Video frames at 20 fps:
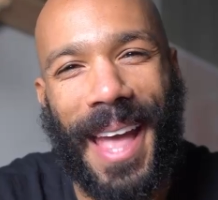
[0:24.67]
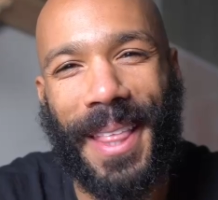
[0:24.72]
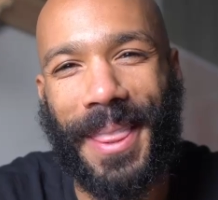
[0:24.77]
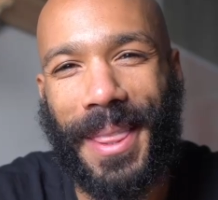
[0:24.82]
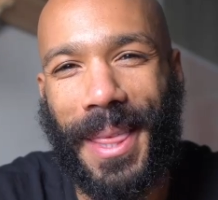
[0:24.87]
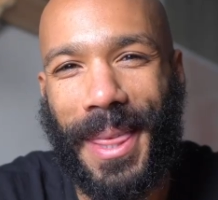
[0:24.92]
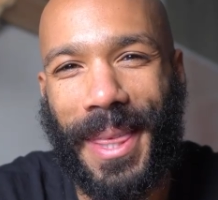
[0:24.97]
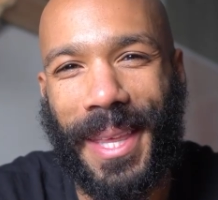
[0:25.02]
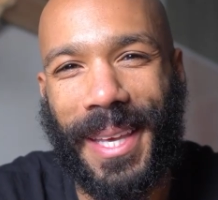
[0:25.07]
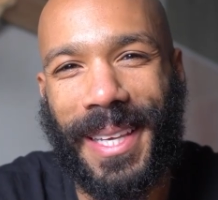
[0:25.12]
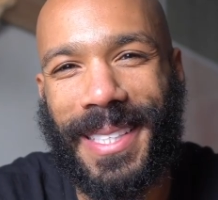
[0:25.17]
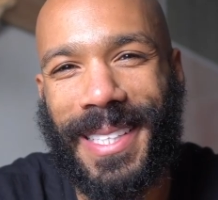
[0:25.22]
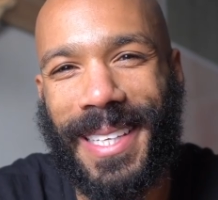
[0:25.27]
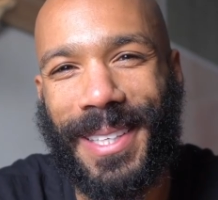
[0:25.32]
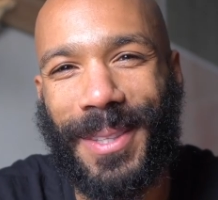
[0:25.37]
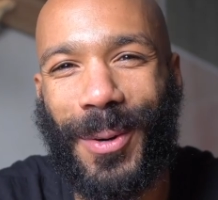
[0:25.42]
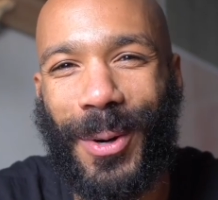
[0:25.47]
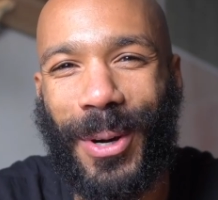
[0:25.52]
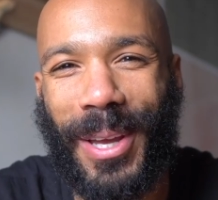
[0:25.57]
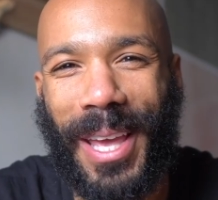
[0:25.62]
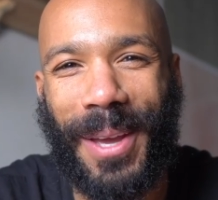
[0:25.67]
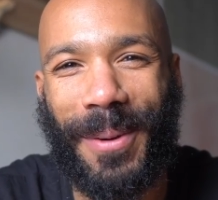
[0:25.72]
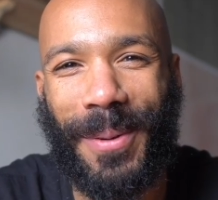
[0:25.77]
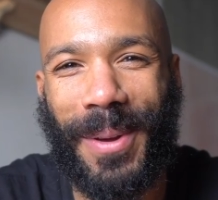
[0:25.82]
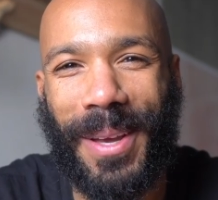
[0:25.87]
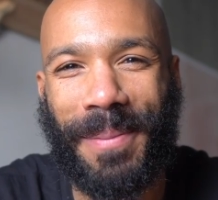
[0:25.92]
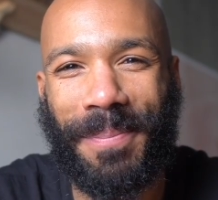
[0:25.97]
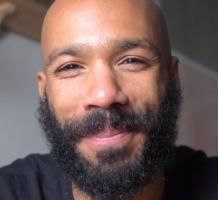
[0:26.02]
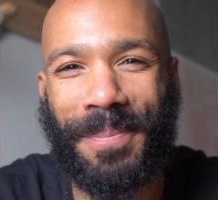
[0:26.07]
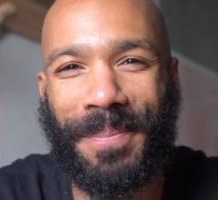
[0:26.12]
and the Things Indoor
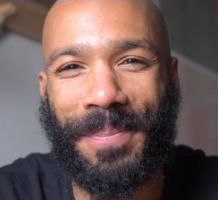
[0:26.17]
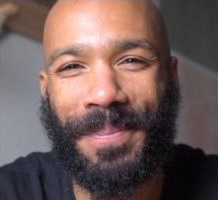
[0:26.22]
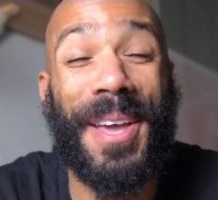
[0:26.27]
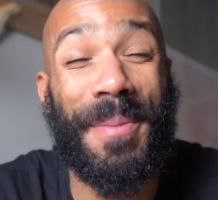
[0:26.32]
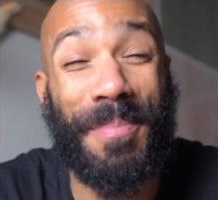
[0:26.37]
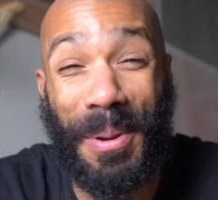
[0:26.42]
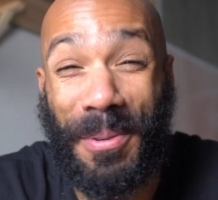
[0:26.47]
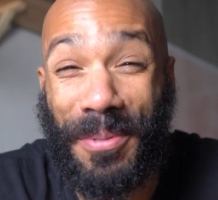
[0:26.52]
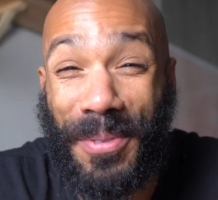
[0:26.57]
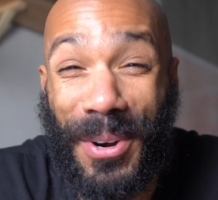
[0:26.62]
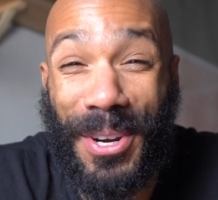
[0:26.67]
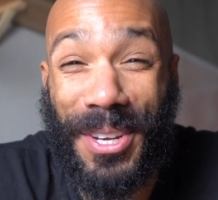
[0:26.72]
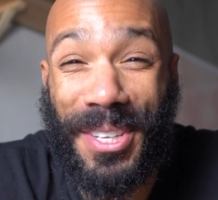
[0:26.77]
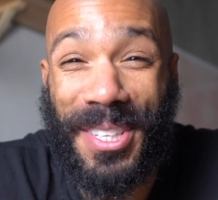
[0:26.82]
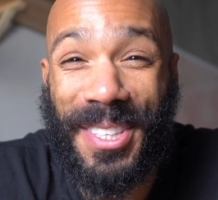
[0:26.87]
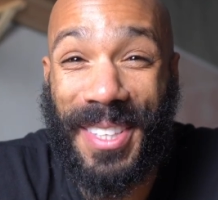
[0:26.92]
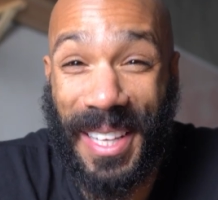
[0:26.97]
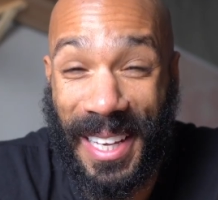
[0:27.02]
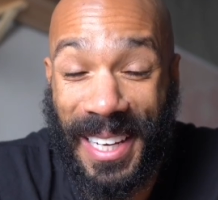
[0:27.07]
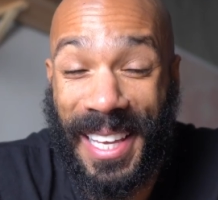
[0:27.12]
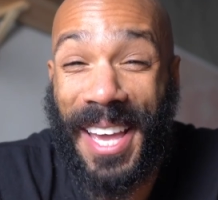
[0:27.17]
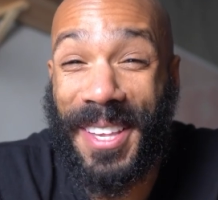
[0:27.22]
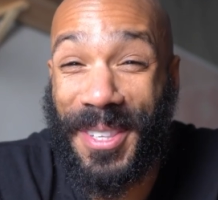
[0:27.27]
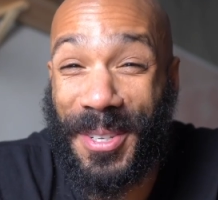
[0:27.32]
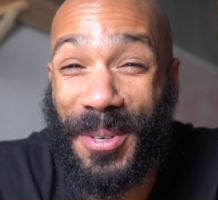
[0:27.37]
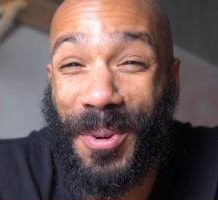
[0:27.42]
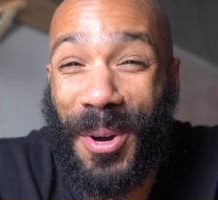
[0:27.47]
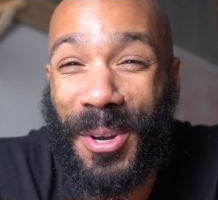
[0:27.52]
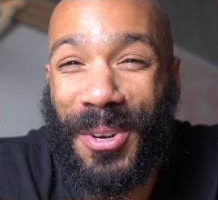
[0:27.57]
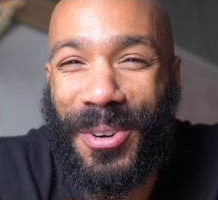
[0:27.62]
Gateway. But first, in case
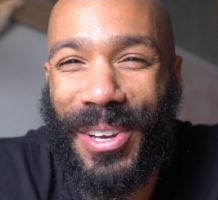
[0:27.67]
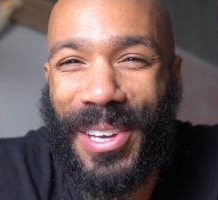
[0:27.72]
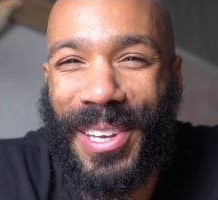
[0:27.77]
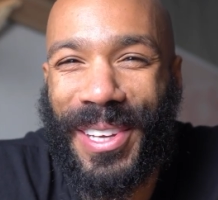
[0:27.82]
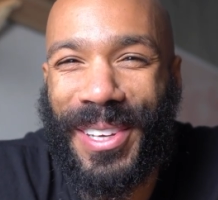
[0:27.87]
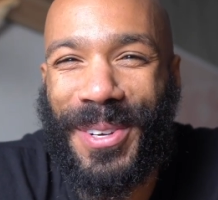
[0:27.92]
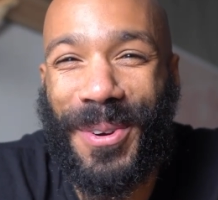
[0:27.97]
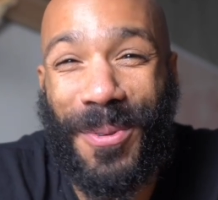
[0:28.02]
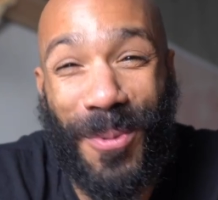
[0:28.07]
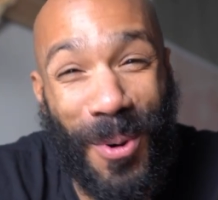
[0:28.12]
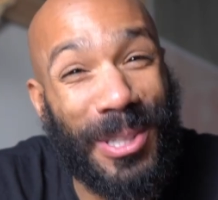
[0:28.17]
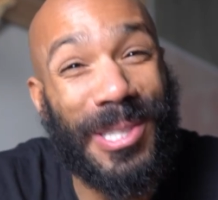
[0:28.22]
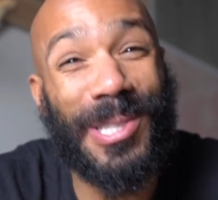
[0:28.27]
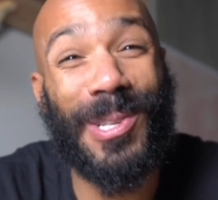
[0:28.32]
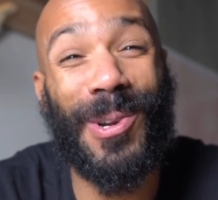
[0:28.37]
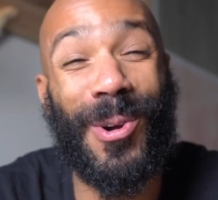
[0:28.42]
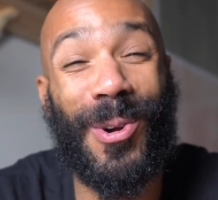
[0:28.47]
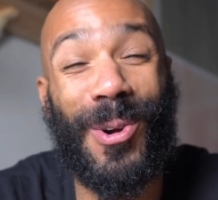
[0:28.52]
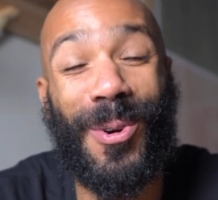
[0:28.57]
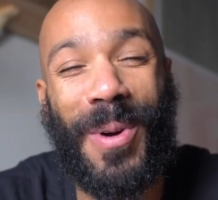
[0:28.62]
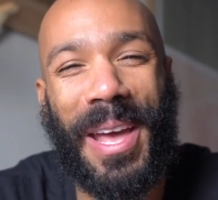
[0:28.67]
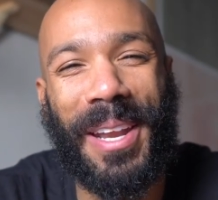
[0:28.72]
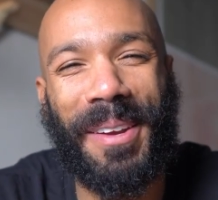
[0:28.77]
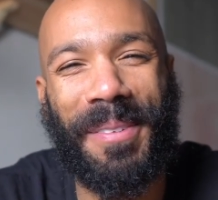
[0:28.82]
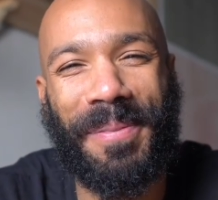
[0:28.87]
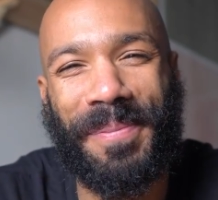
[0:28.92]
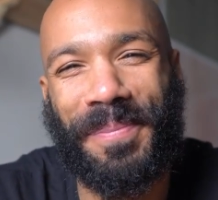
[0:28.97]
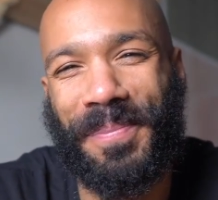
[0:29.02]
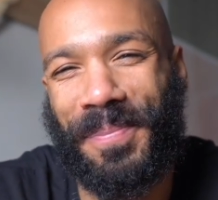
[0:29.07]
you're wondering, what's LoRaWAN?